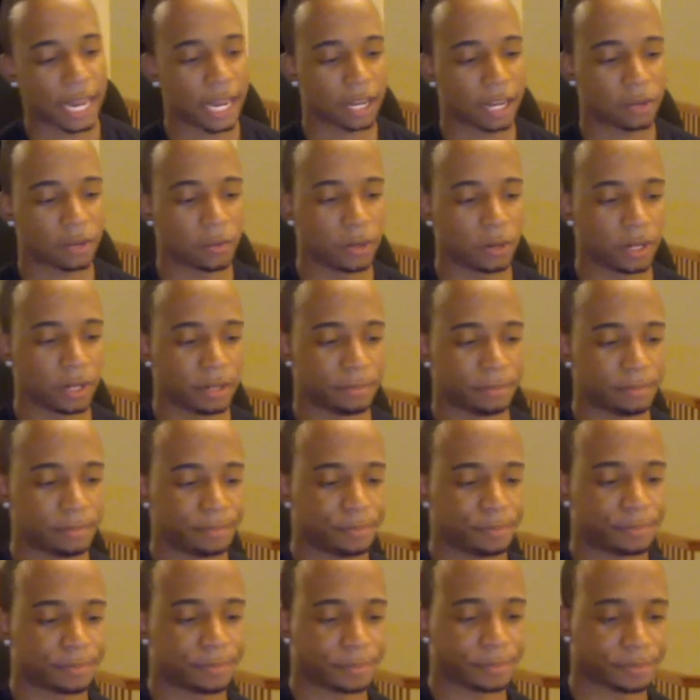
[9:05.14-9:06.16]
Aqua,
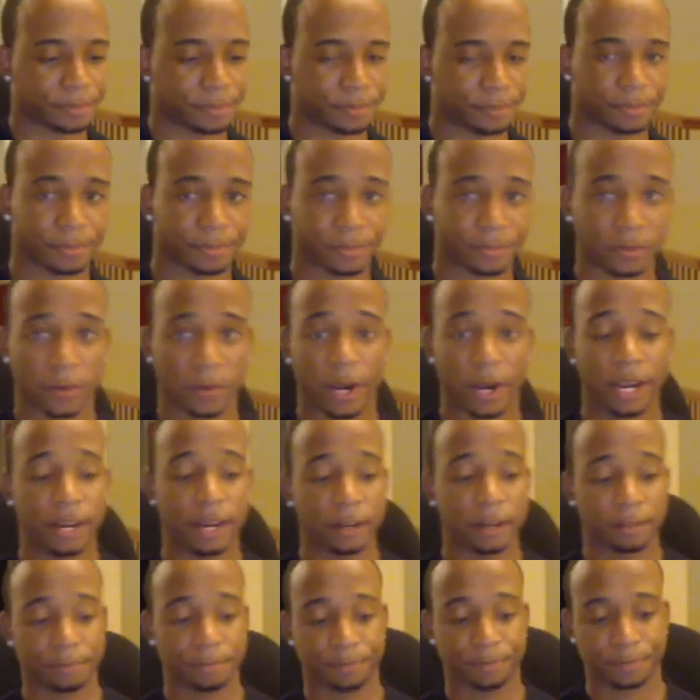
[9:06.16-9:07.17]
right
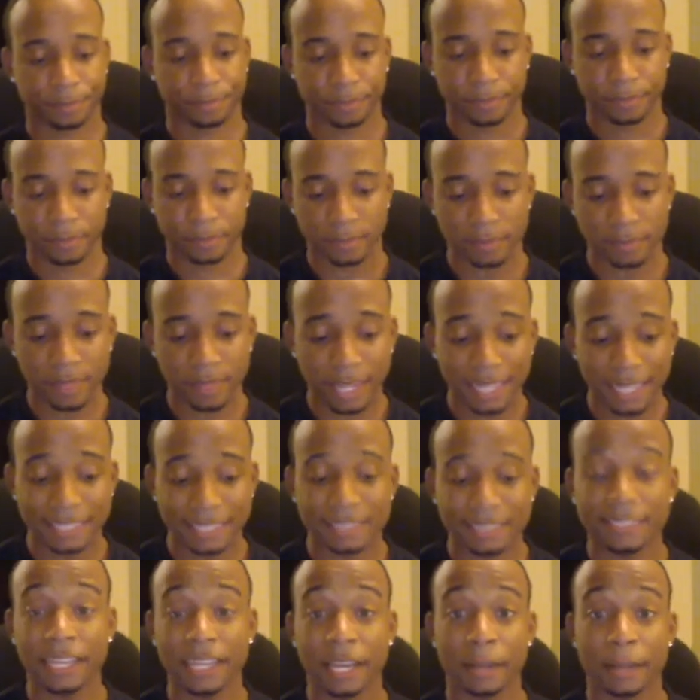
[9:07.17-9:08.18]
here,
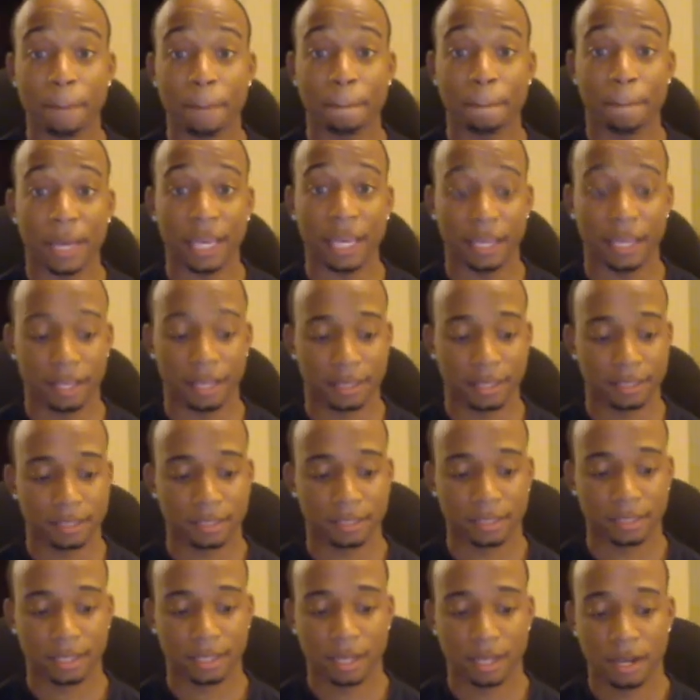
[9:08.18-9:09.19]
scent B,
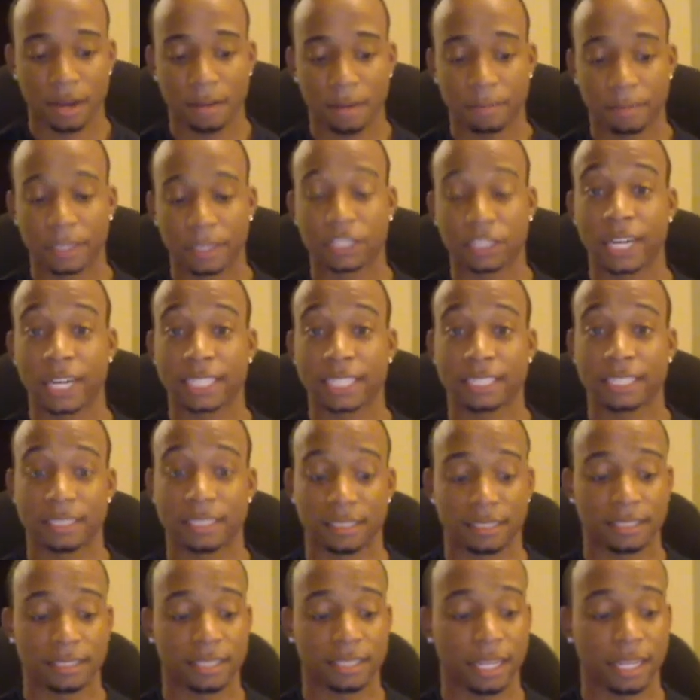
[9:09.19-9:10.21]

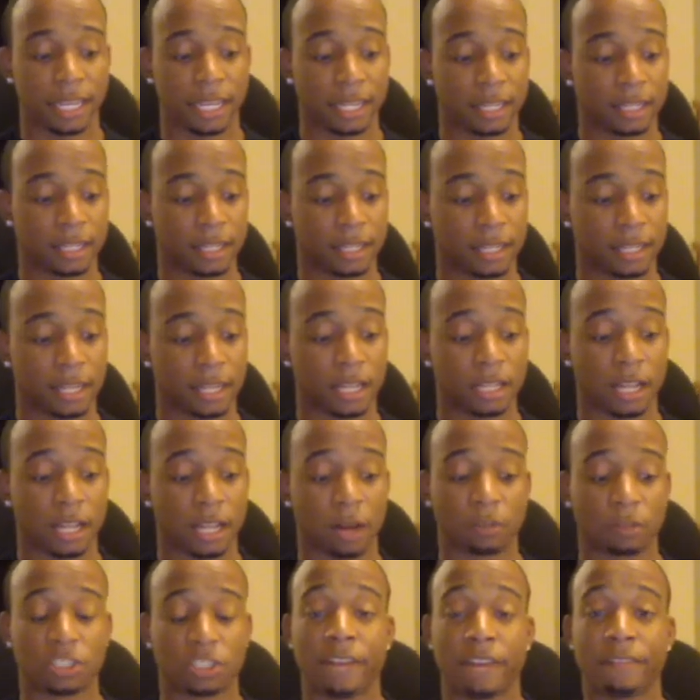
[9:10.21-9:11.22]
projection C,
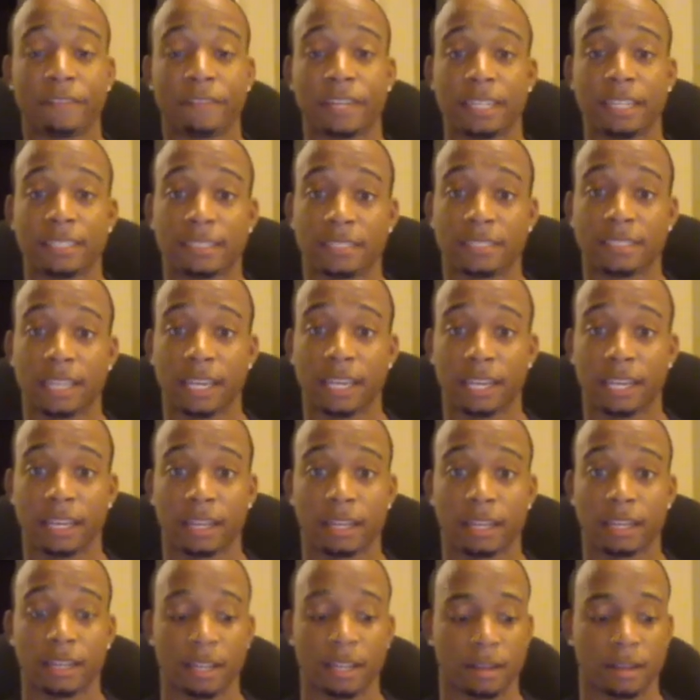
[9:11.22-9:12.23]
longevity C,
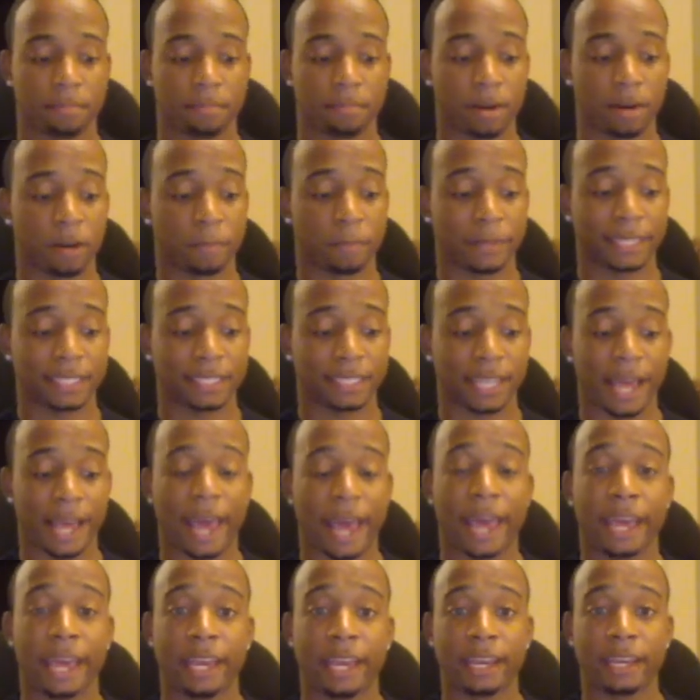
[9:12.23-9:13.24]
purpose
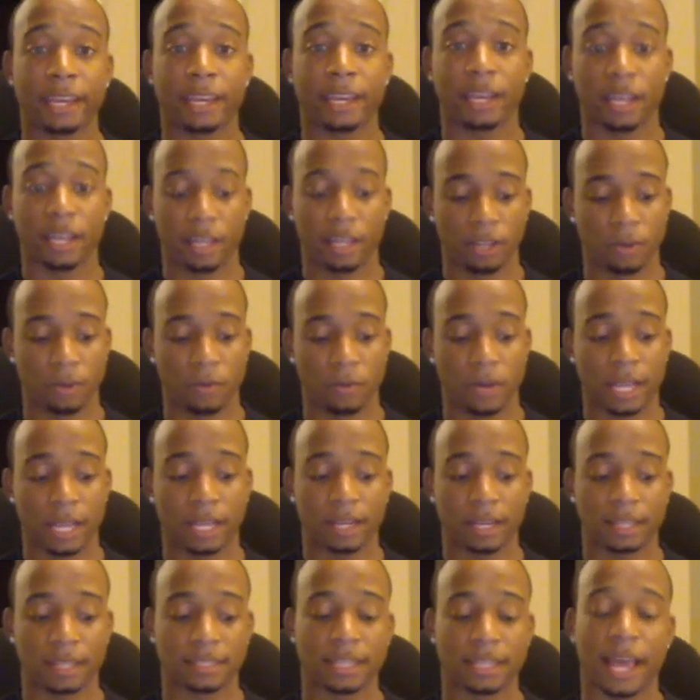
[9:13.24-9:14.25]
A,
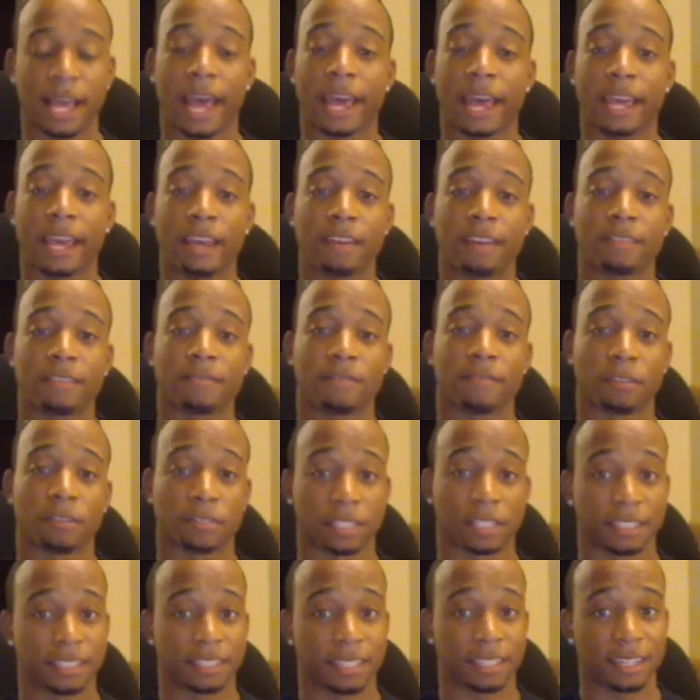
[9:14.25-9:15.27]
uniqueness A,
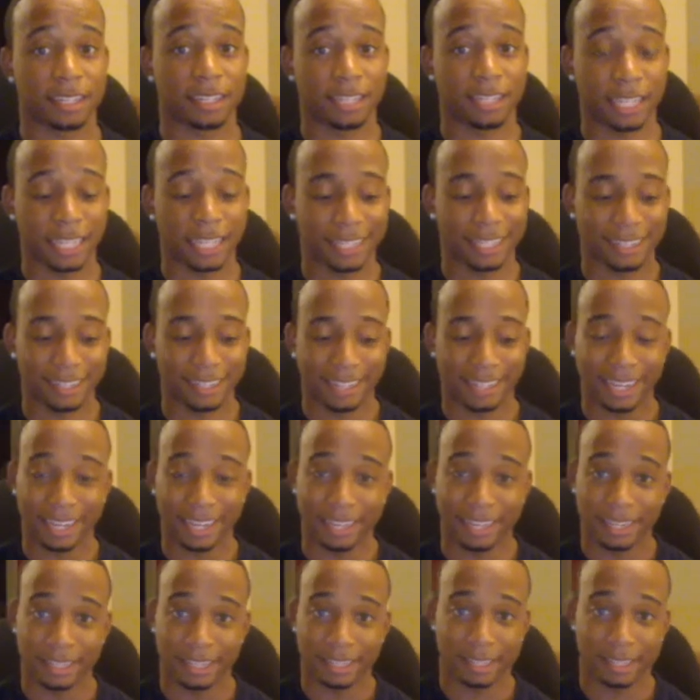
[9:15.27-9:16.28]
versatility D.